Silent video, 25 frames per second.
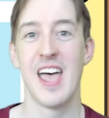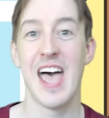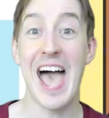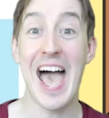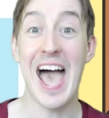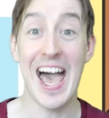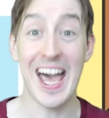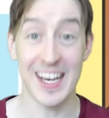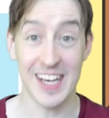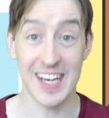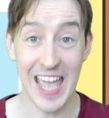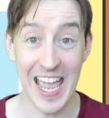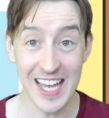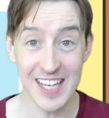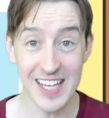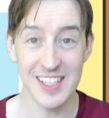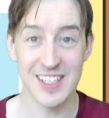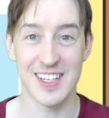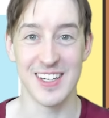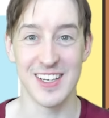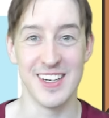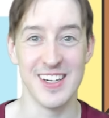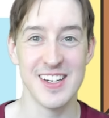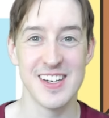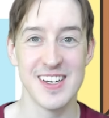An
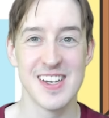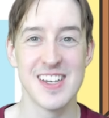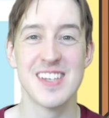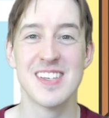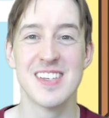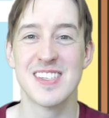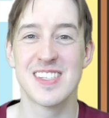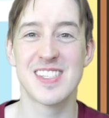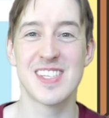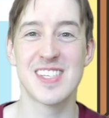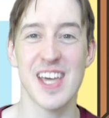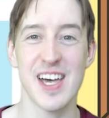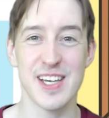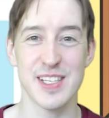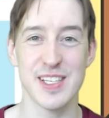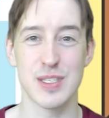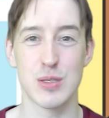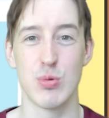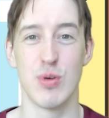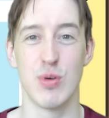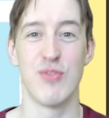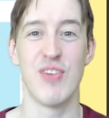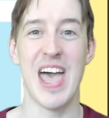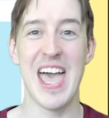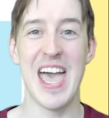anchor starts
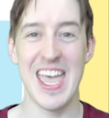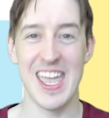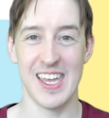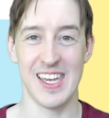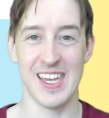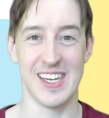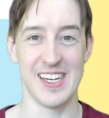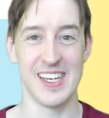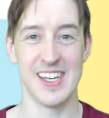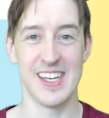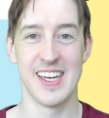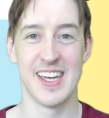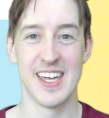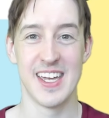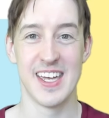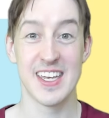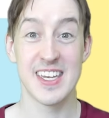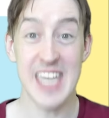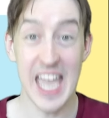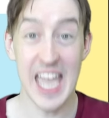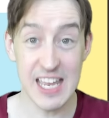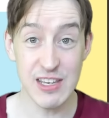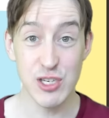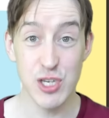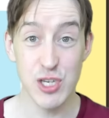with A.
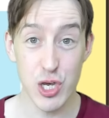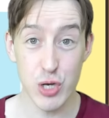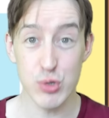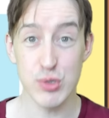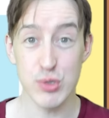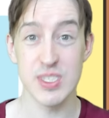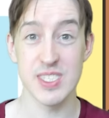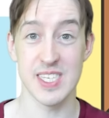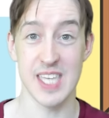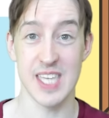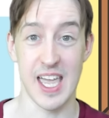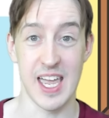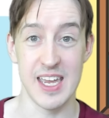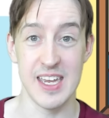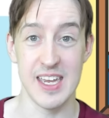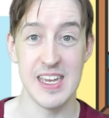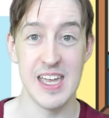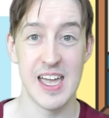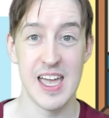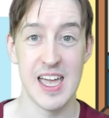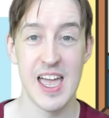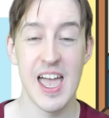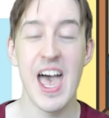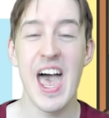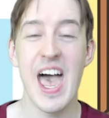Can you say
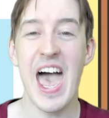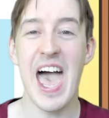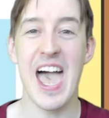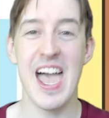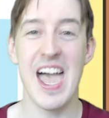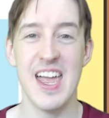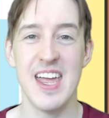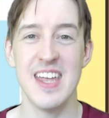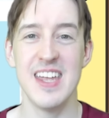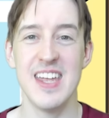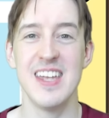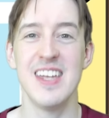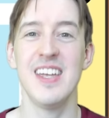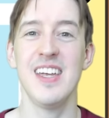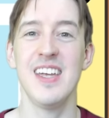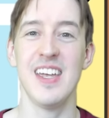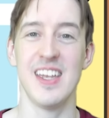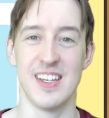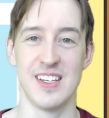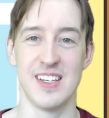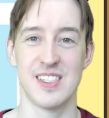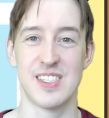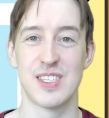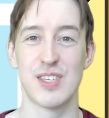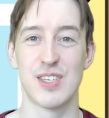A
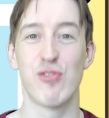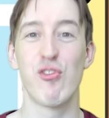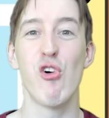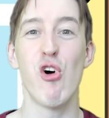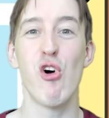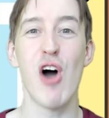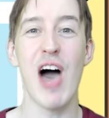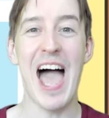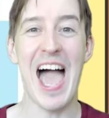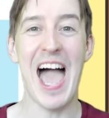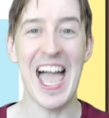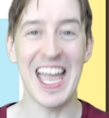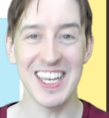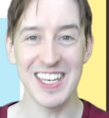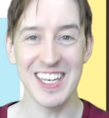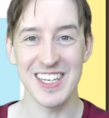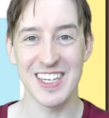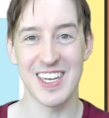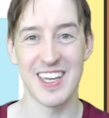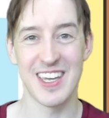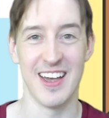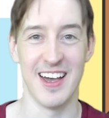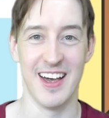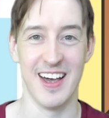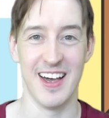is for
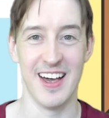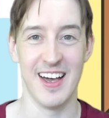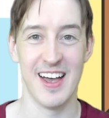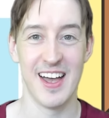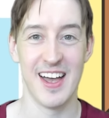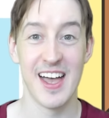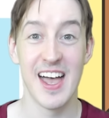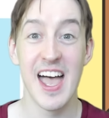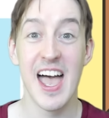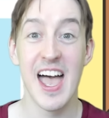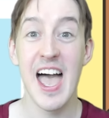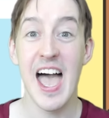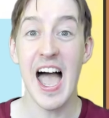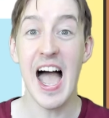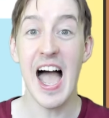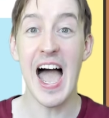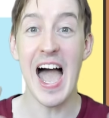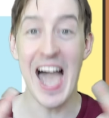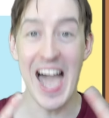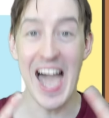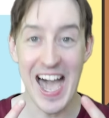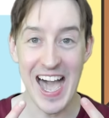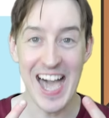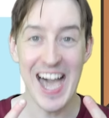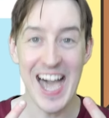anchor?
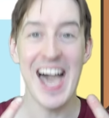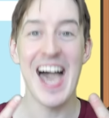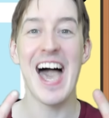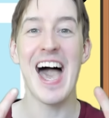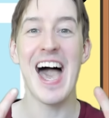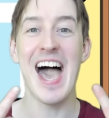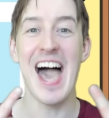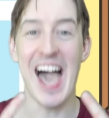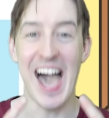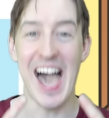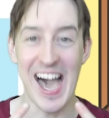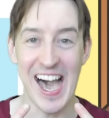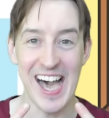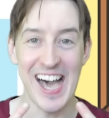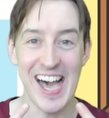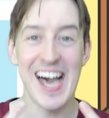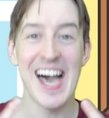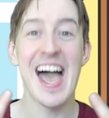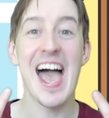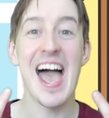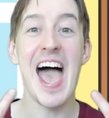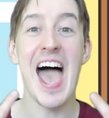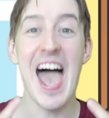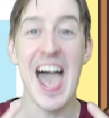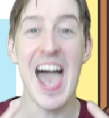A, a,
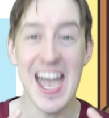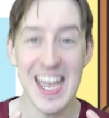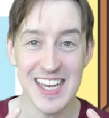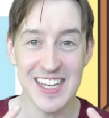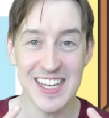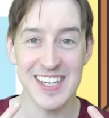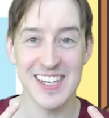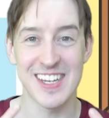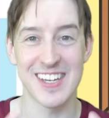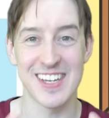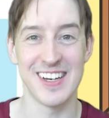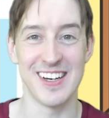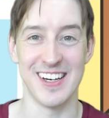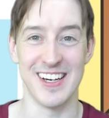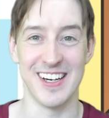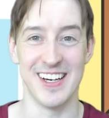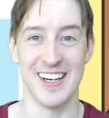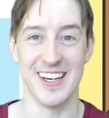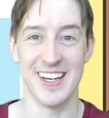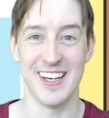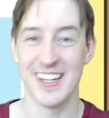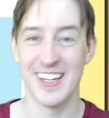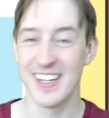anchor.